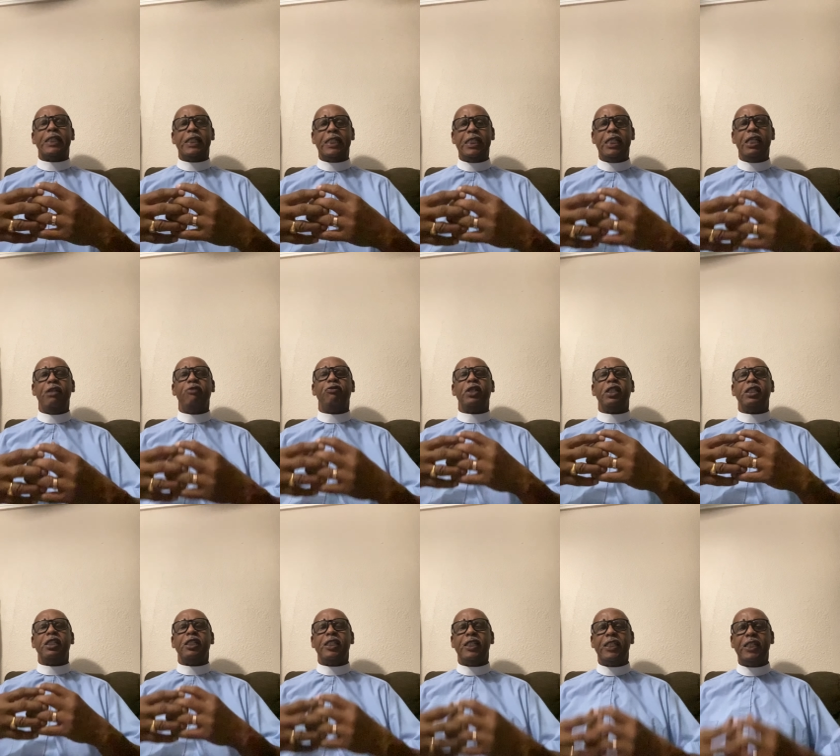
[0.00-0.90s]

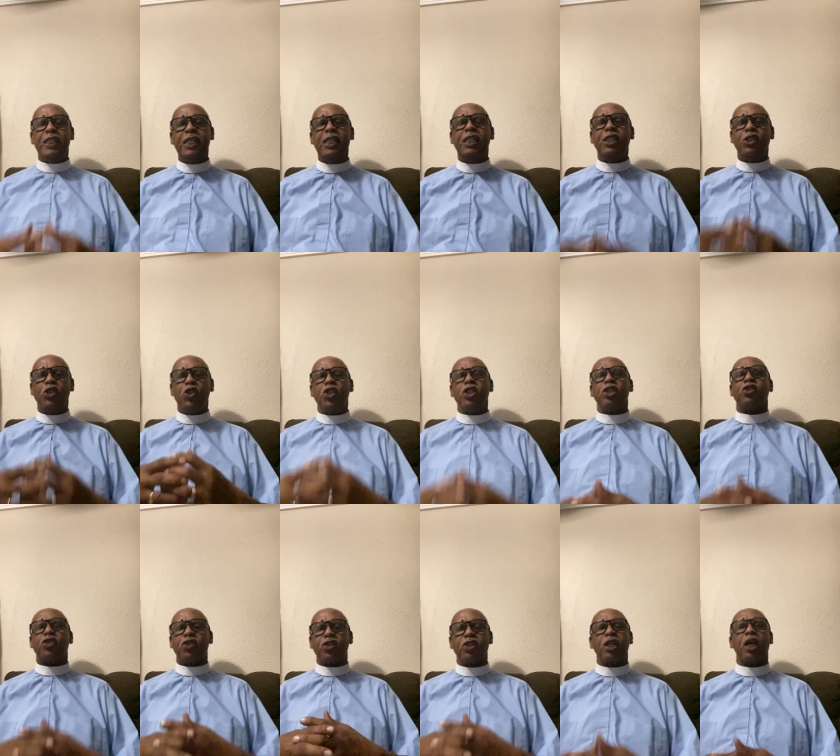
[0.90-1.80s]
even
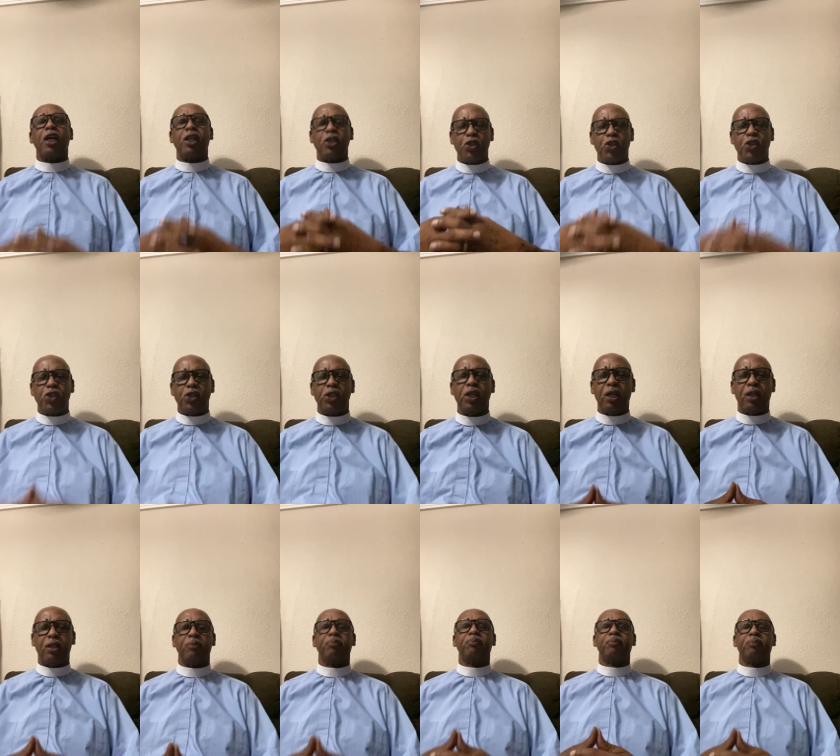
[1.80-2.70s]
teachers can
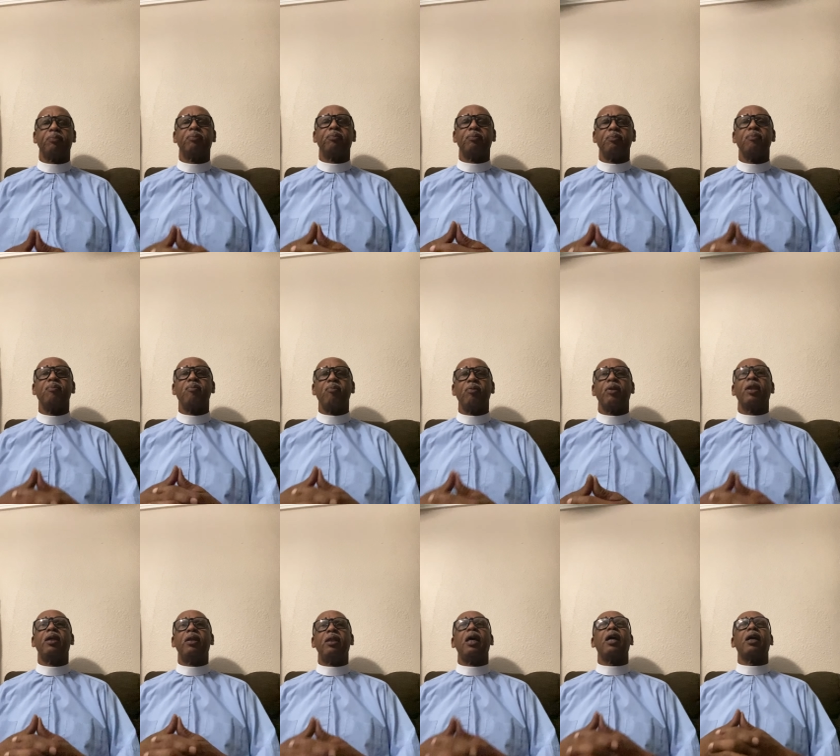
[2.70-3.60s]
share
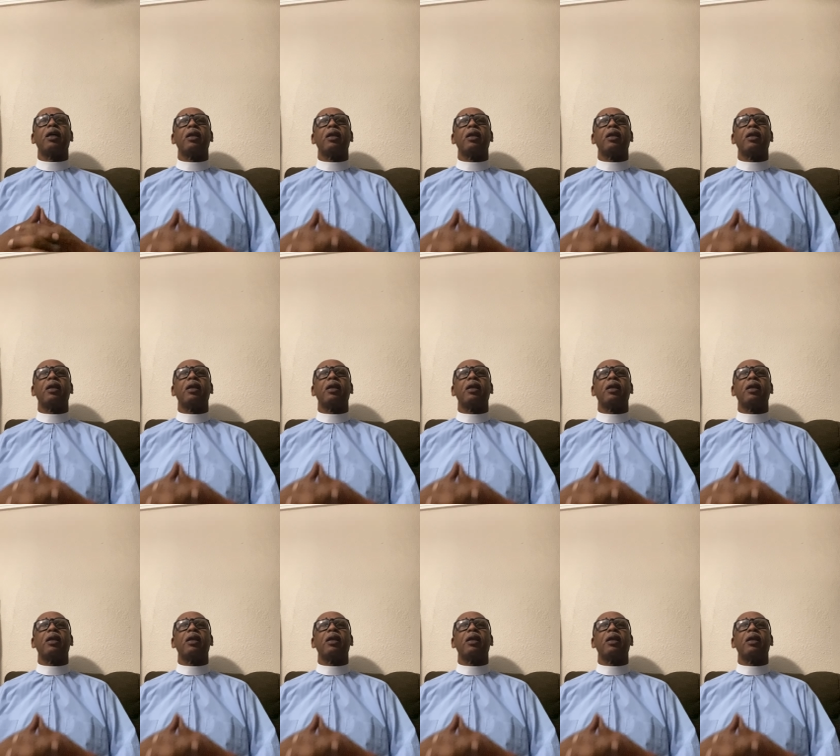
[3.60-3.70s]
their